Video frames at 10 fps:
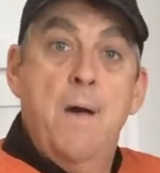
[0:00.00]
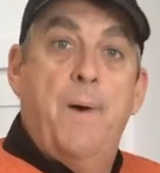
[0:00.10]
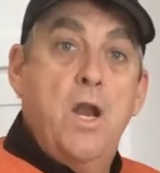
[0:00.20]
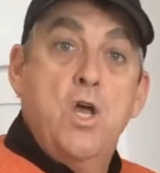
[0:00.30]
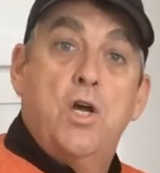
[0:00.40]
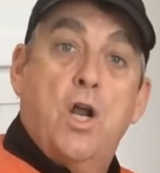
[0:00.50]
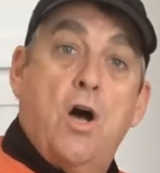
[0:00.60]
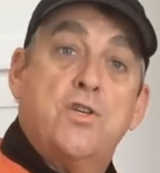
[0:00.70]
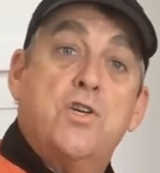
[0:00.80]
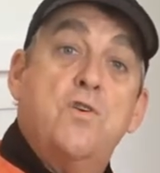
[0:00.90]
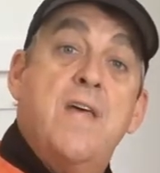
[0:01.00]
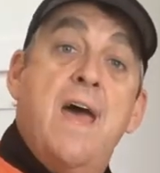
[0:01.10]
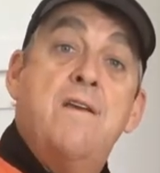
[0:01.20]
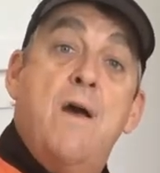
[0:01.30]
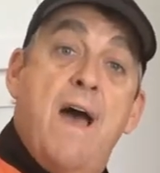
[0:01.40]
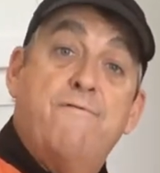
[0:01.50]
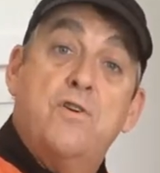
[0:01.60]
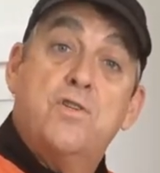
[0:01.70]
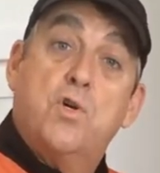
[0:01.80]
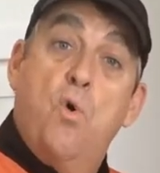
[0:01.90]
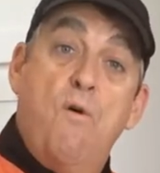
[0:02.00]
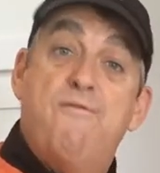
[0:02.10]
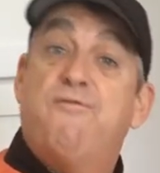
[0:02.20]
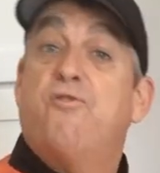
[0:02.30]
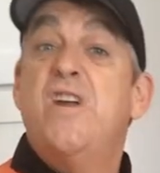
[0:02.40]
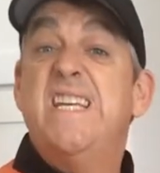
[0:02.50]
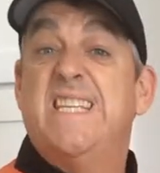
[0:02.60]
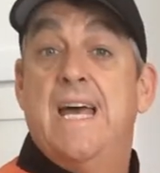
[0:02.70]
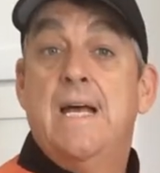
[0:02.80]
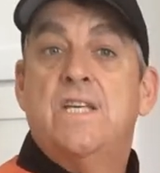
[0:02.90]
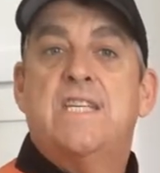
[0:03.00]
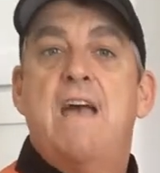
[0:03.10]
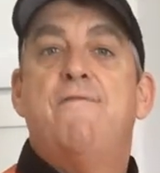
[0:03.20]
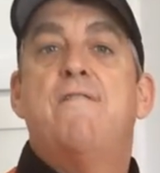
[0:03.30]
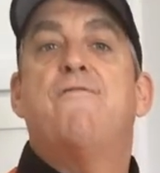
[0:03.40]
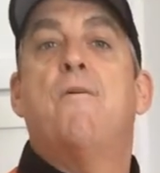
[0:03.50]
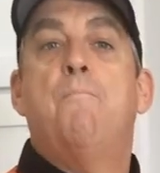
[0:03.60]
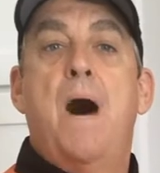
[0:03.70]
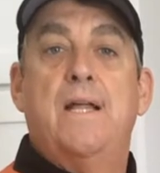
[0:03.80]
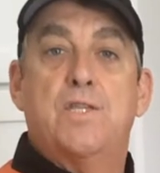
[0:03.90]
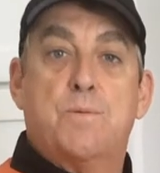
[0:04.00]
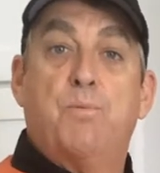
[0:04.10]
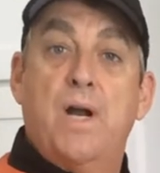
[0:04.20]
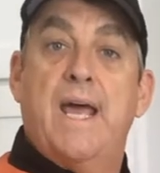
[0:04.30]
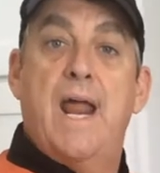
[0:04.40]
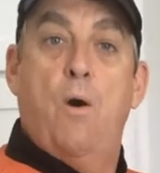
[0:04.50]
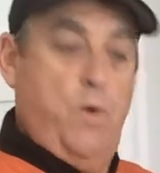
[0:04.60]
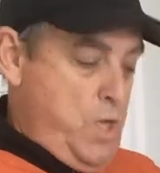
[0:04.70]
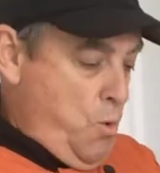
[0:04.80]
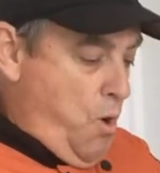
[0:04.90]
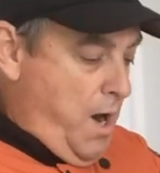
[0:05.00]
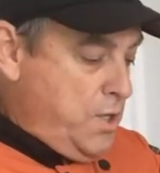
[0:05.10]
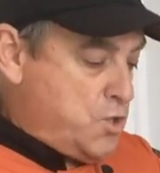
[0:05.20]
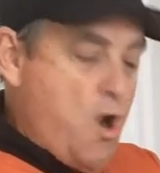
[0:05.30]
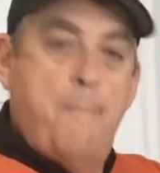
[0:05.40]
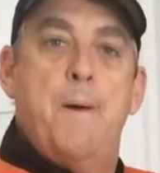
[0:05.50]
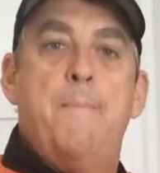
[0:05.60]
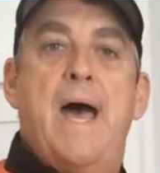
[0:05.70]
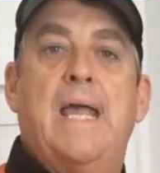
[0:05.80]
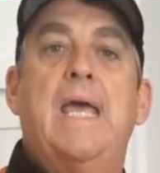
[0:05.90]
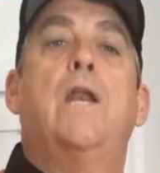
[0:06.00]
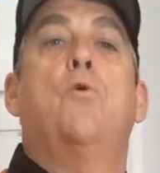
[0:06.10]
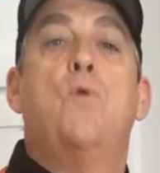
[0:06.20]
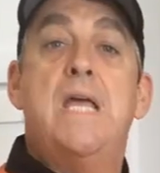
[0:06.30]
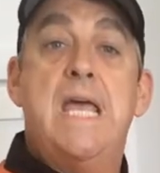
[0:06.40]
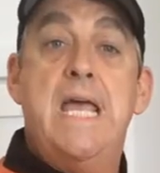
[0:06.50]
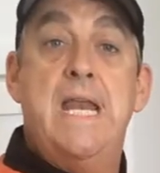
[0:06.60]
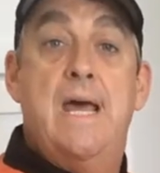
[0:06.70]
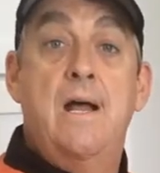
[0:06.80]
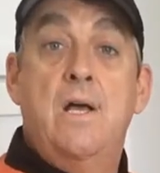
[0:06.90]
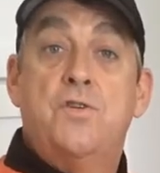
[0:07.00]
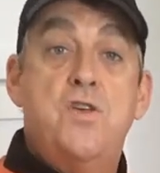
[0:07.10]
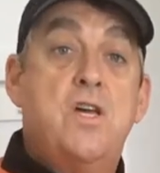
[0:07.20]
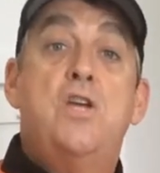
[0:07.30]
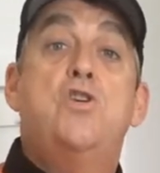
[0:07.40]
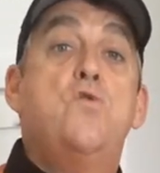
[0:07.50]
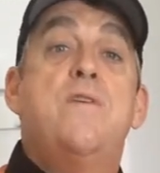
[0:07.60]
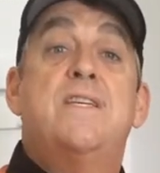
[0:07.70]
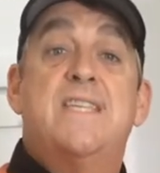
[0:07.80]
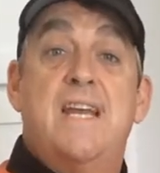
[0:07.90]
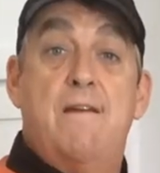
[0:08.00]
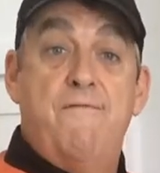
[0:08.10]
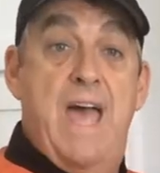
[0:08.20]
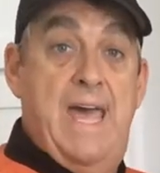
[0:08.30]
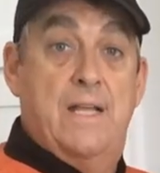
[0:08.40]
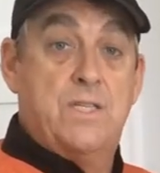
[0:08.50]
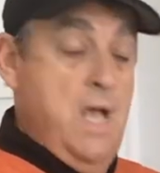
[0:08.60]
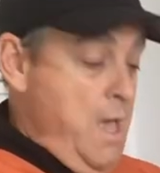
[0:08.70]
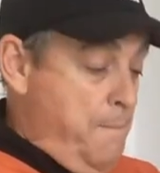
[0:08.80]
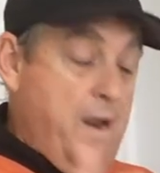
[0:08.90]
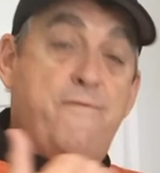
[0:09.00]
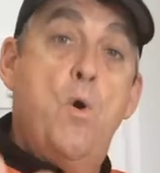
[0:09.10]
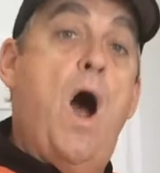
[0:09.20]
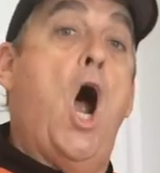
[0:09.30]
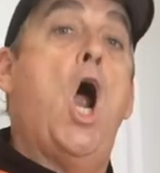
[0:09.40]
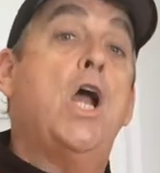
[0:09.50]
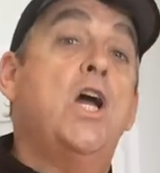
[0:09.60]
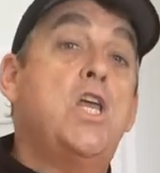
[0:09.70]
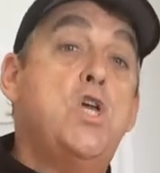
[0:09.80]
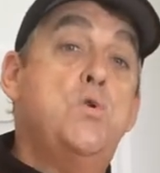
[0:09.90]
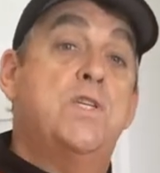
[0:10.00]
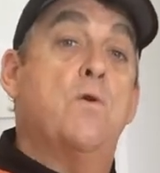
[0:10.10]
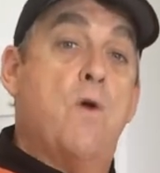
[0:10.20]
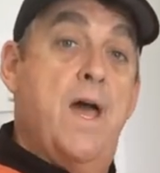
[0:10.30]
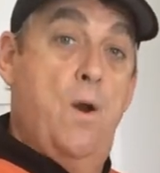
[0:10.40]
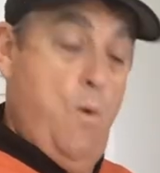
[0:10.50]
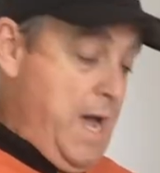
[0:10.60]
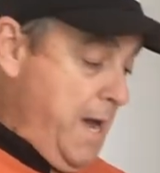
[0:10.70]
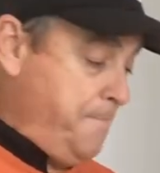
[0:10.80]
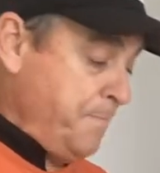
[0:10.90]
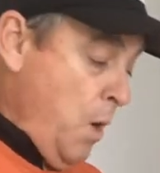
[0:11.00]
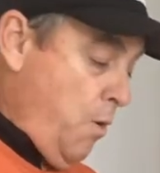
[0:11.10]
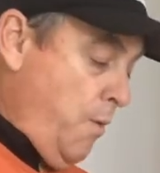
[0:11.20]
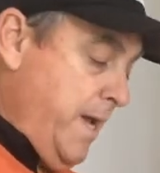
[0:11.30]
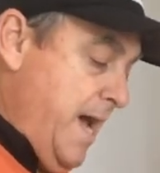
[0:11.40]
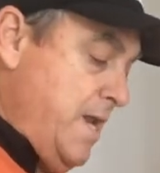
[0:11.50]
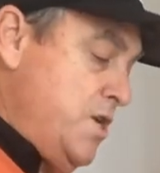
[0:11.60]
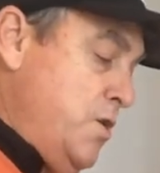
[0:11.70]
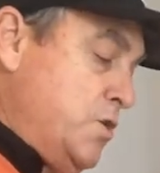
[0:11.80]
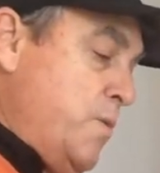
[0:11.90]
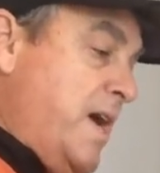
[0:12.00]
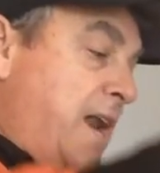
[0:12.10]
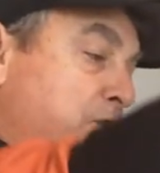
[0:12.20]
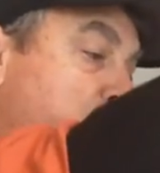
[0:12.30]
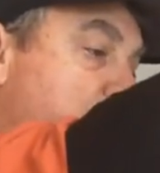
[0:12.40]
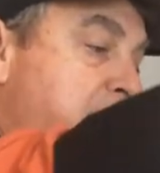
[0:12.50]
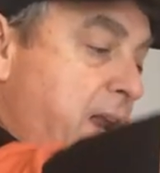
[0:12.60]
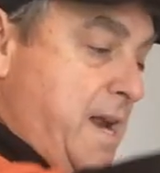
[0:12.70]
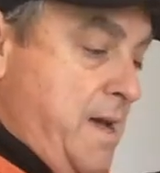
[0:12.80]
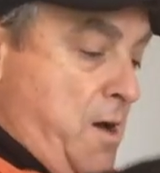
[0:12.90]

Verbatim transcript: But you could also then, after it's cool, freeze it, save it for months, bring it out when you want, drop it back in, reheat it. So you can do this in advance. But if you are going to use it right away, what we got to do is we got to drain it.